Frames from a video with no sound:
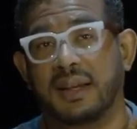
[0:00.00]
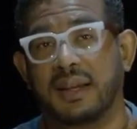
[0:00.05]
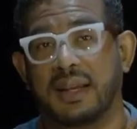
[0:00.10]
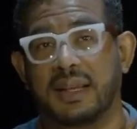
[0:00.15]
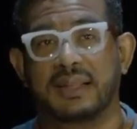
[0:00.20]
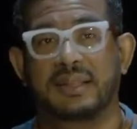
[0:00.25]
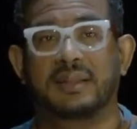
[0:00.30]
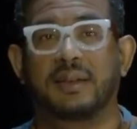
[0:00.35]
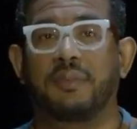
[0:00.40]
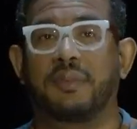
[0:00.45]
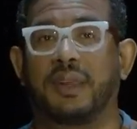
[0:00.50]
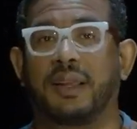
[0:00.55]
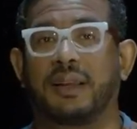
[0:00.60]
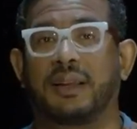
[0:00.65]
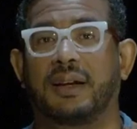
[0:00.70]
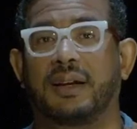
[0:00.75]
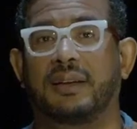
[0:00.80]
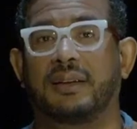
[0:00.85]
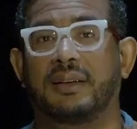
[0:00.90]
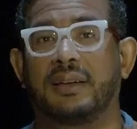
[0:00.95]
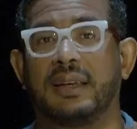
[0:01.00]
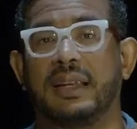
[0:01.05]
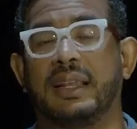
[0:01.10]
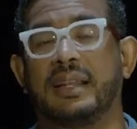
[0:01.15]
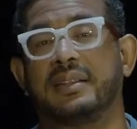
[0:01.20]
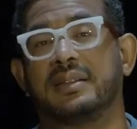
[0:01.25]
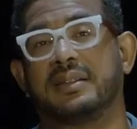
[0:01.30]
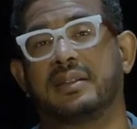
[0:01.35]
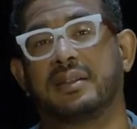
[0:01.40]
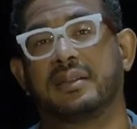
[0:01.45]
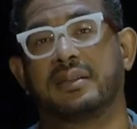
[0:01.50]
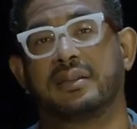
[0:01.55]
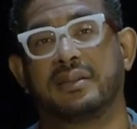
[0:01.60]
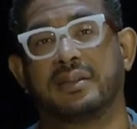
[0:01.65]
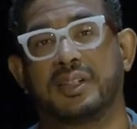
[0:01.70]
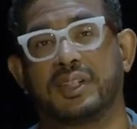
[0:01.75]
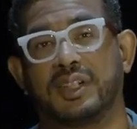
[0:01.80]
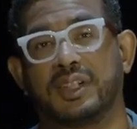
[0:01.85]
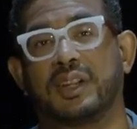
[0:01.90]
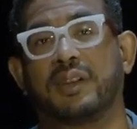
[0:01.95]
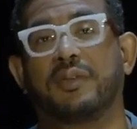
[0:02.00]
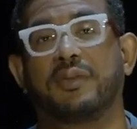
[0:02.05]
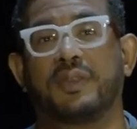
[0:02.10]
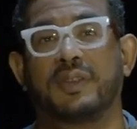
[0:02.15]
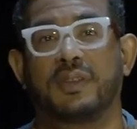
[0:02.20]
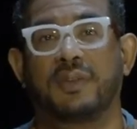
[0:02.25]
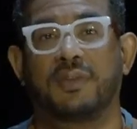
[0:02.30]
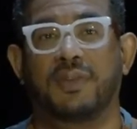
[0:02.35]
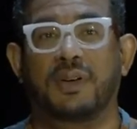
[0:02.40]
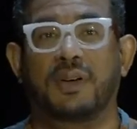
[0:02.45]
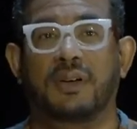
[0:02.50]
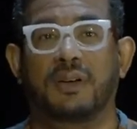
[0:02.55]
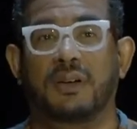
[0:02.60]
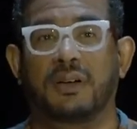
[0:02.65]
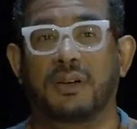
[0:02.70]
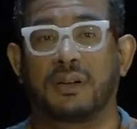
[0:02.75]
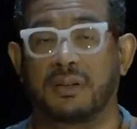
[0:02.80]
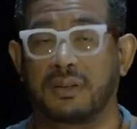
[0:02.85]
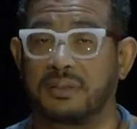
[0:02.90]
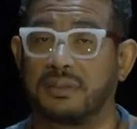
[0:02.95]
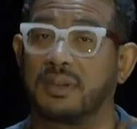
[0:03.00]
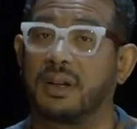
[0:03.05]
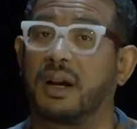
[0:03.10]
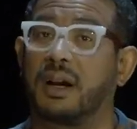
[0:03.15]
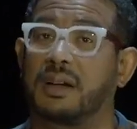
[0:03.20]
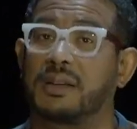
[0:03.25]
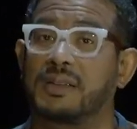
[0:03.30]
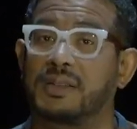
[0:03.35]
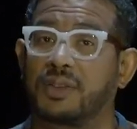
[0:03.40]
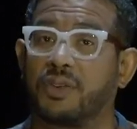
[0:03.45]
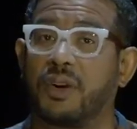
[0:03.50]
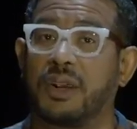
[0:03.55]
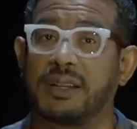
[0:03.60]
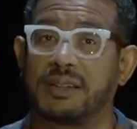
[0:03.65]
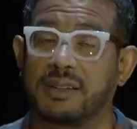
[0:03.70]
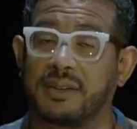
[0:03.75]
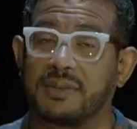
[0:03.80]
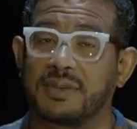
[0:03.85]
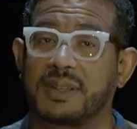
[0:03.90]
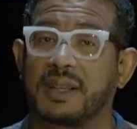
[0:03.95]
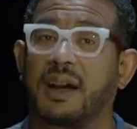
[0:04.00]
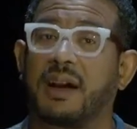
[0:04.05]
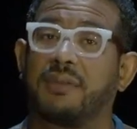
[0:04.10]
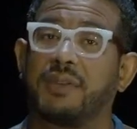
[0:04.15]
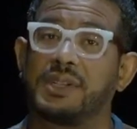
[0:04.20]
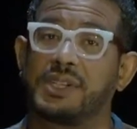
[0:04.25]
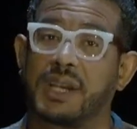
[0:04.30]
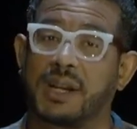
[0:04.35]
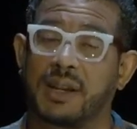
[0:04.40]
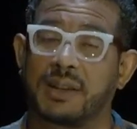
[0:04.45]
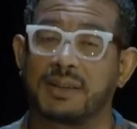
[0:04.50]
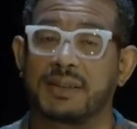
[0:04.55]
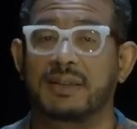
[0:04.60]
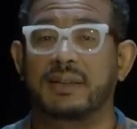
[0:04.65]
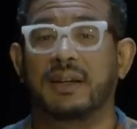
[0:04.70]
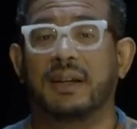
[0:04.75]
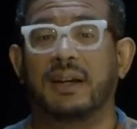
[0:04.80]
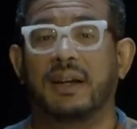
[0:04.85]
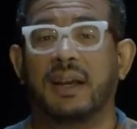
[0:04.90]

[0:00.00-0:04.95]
is something that needs to shift for us creatives to have a chance.